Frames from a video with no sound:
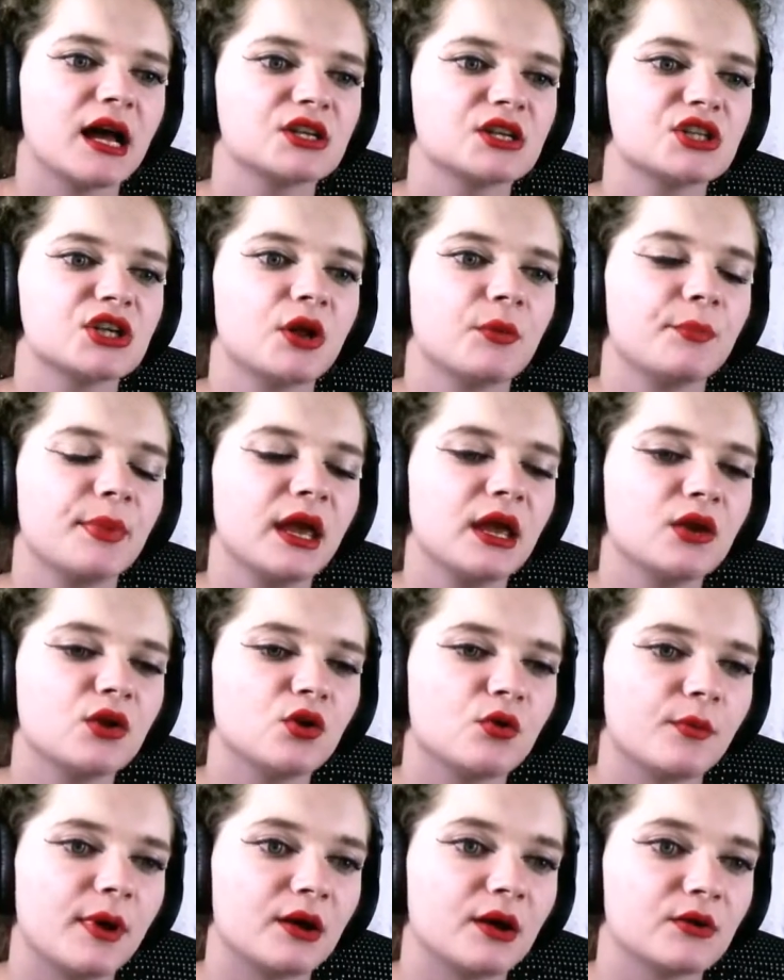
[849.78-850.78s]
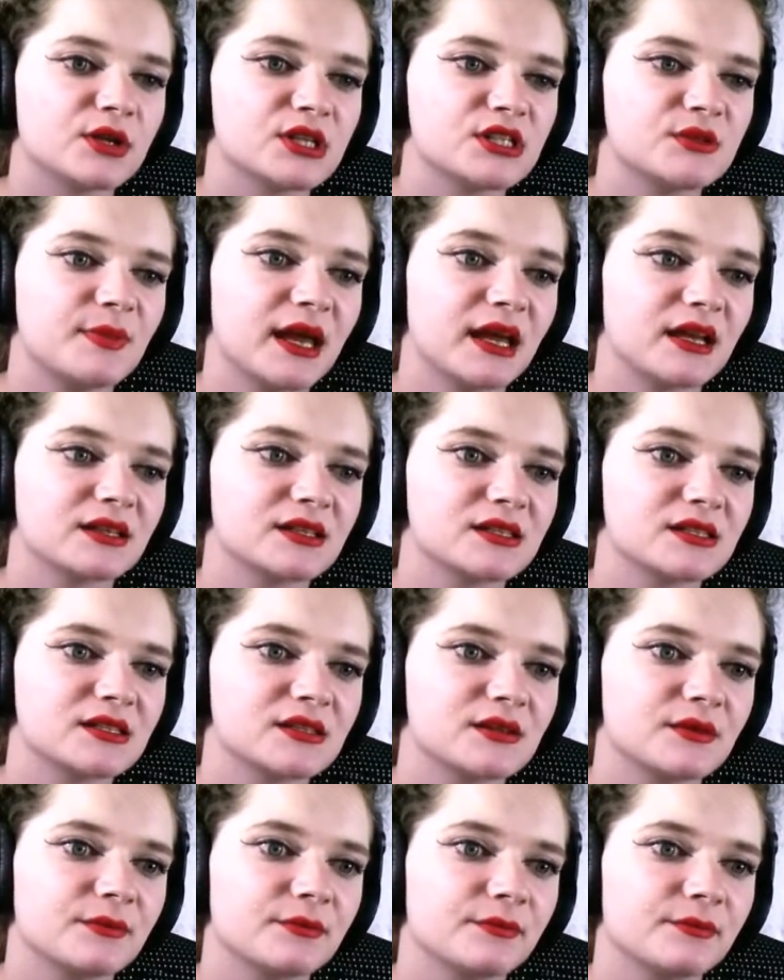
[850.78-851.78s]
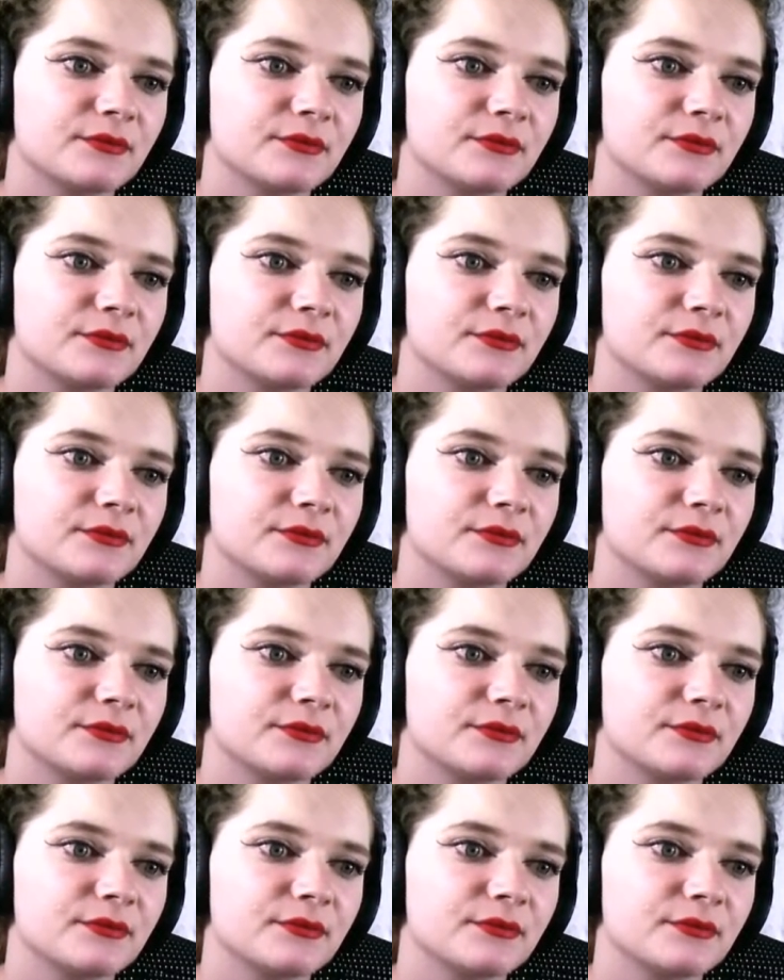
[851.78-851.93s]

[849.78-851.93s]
I shall pay you my respects.